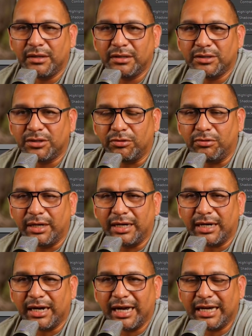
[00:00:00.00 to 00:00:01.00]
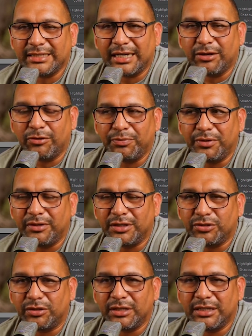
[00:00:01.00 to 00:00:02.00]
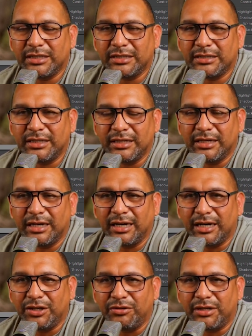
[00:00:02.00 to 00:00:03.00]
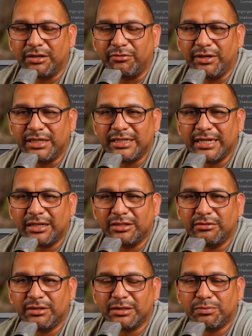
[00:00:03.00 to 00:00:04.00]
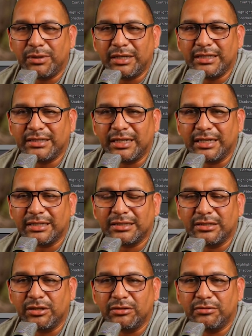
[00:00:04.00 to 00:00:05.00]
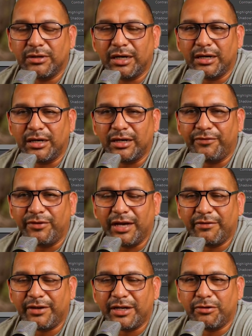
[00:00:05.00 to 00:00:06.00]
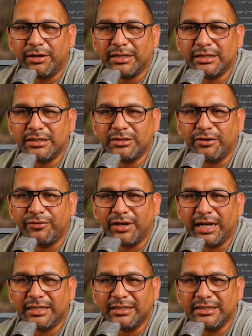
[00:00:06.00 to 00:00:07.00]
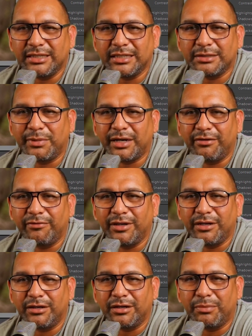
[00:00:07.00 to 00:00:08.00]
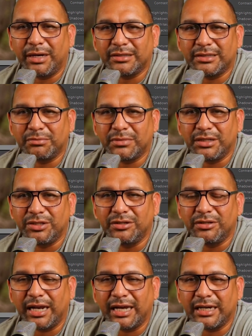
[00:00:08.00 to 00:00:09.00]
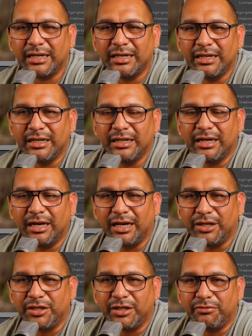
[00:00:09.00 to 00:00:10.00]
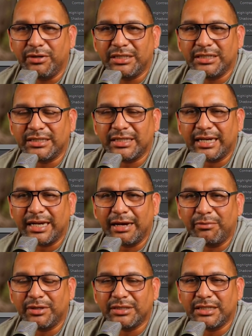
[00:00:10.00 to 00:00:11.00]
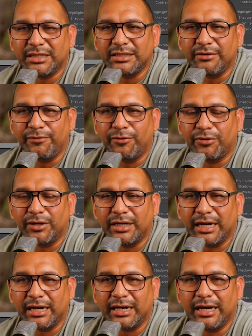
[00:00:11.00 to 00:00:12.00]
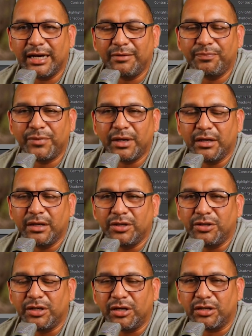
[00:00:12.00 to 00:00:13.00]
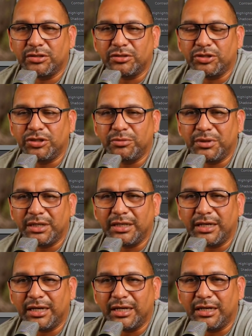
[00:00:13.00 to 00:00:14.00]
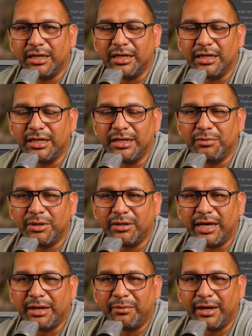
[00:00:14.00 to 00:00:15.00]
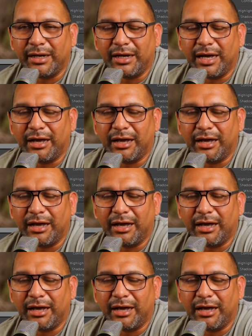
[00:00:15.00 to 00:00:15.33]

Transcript: So guys, I hope you enjoyed this. You can reach out to us. Please let us know if you have any questions, or if you'd like to see us make a video about something you like. You can reach us at camera64.com. You can also shoot me an email at my